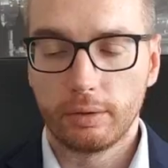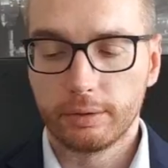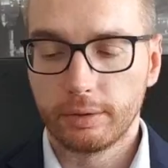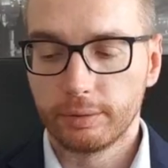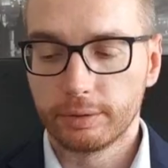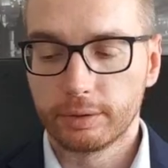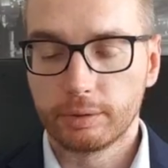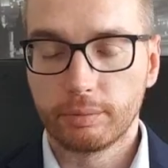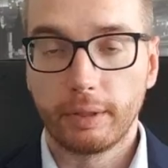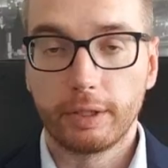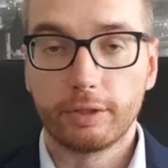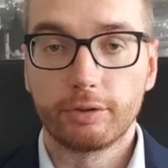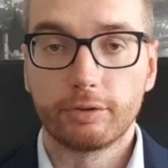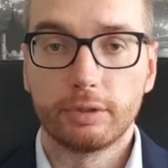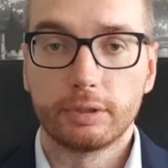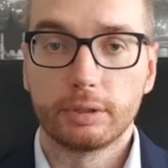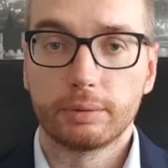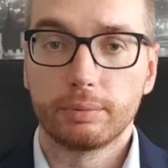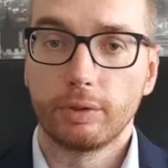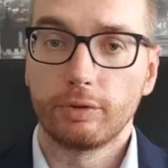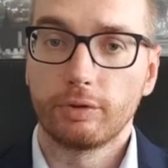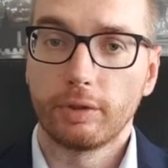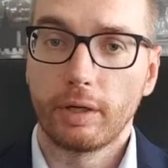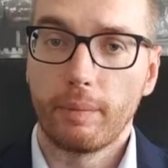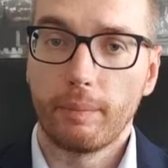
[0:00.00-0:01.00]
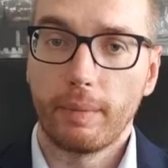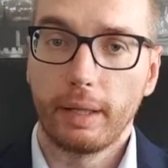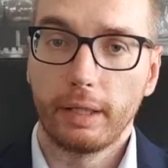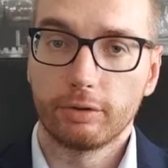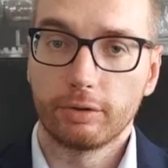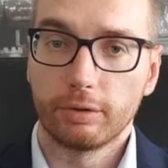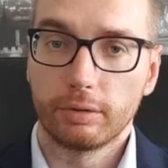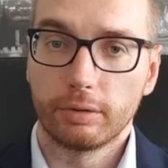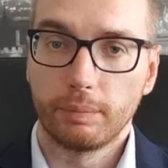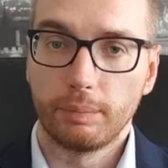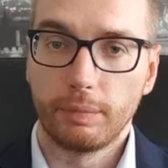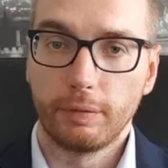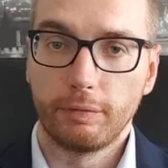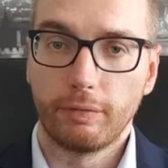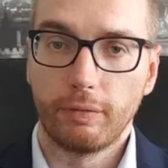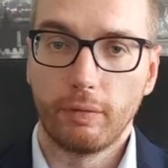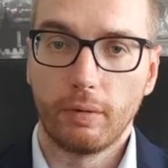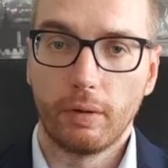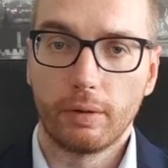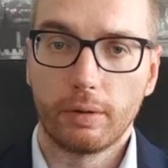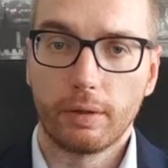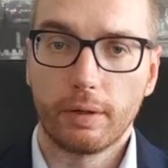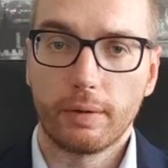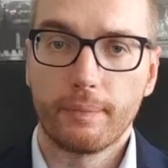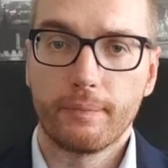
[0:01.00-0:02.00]
those questions which I mentioned
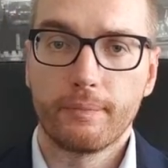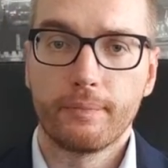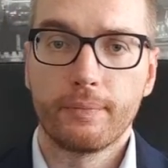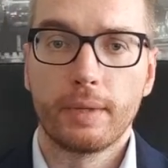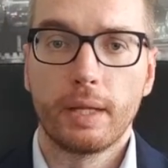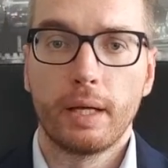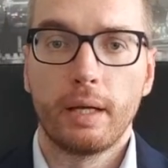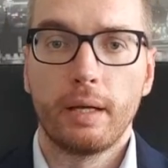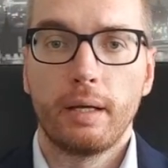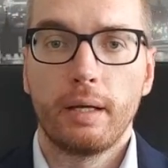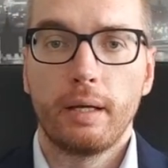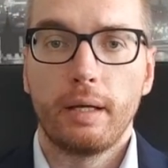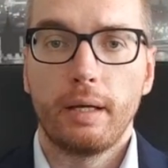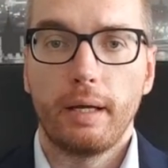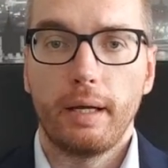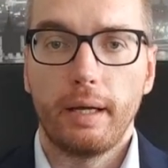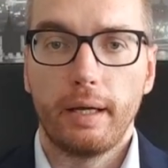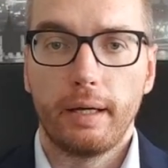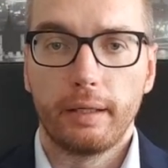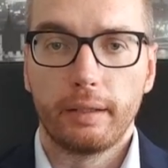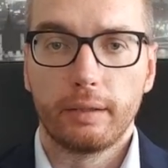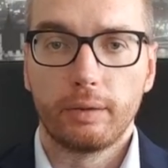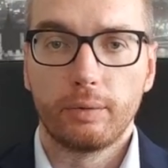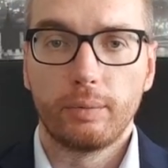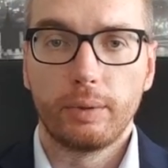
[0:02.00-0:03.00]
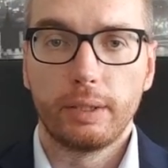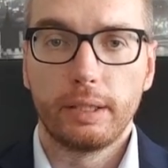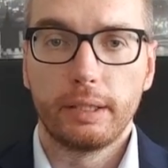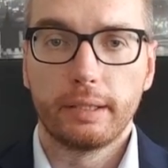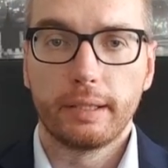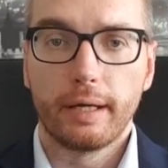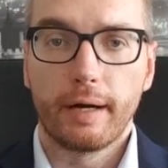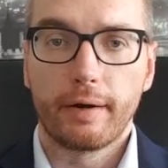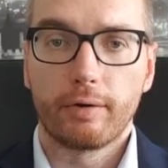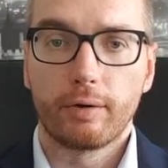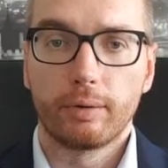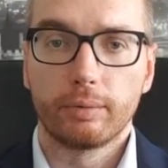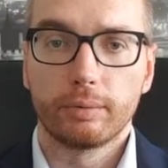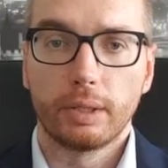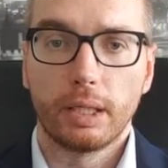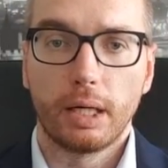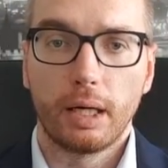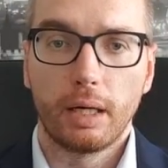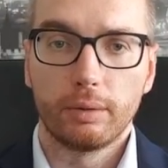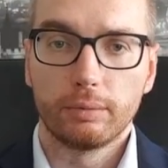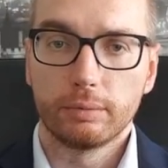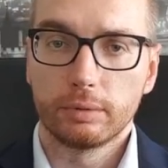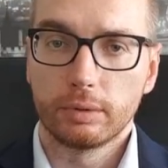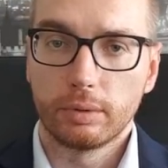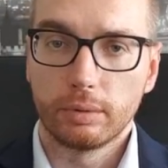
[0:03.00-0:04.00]
before, and we narrow
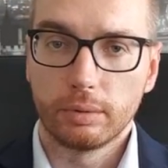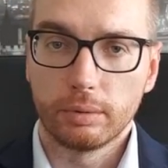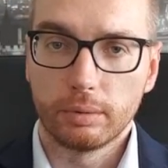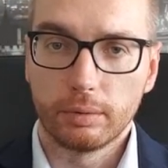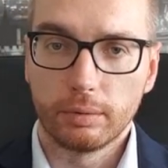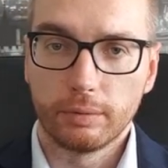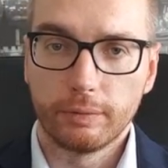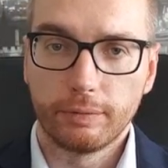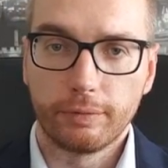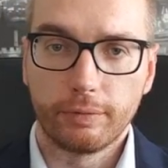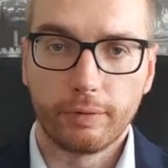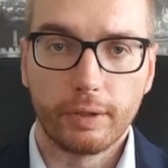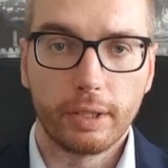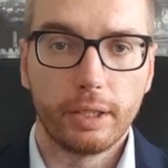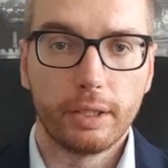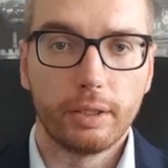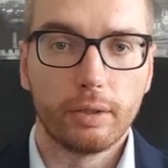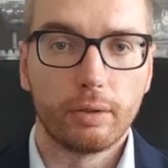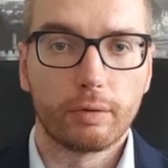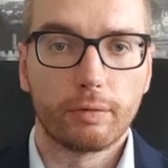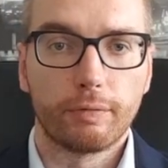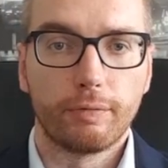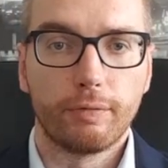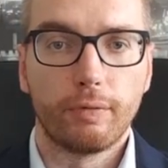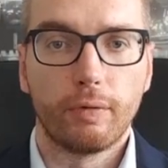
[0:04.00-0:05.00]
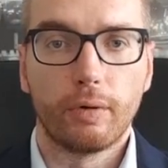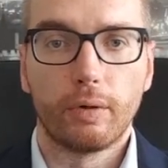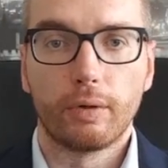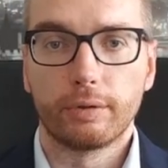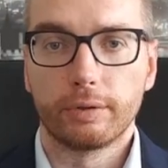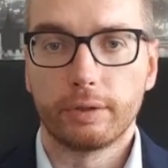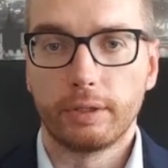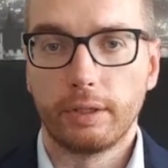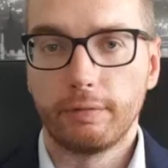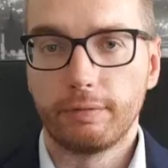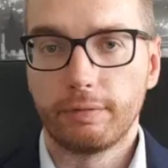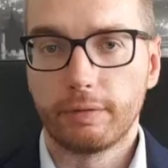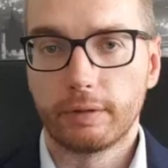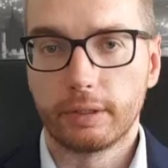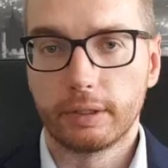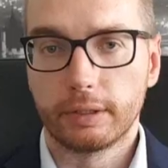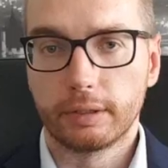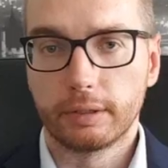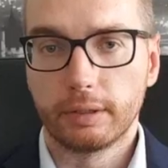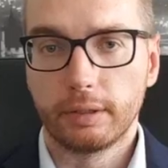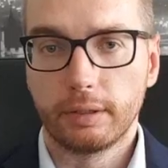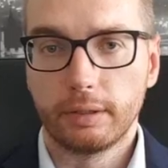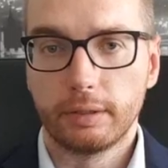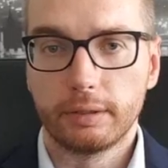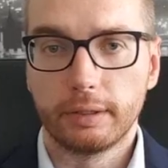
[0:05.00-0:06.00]
down to 3 or 4
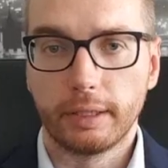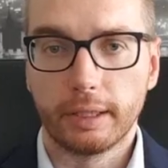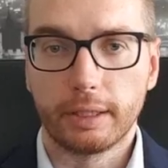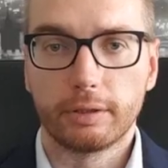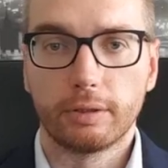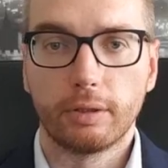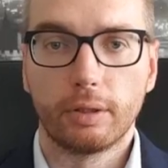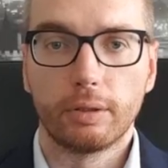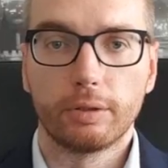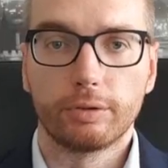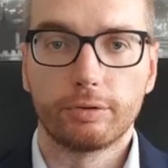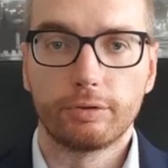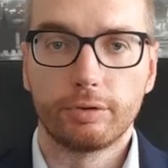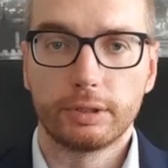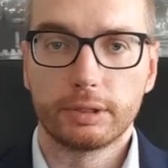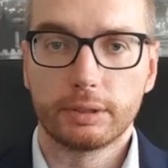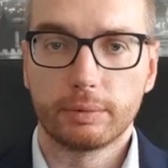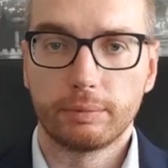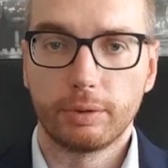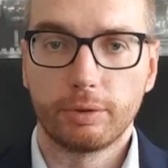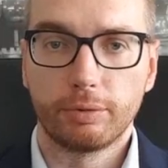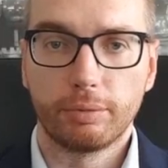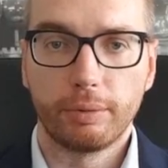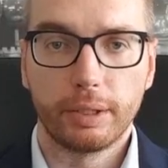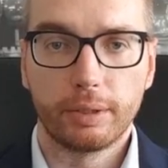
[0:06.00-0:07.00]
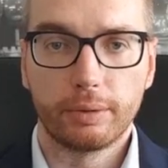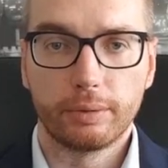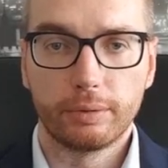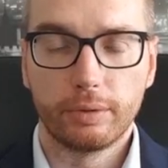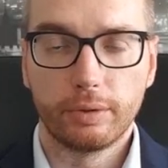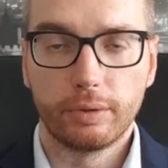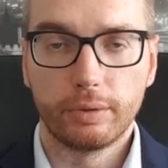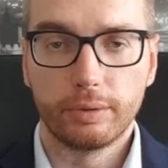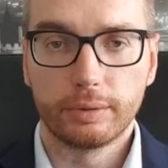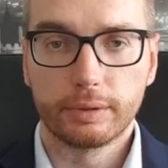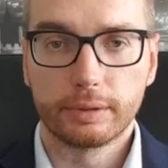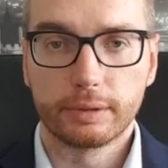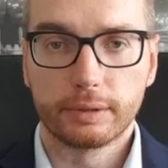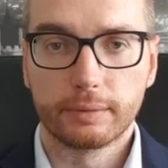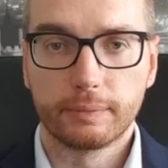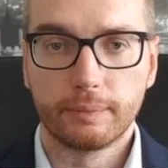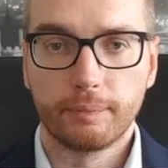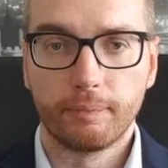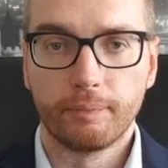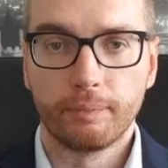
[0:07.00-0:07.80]
different technologies which we could use.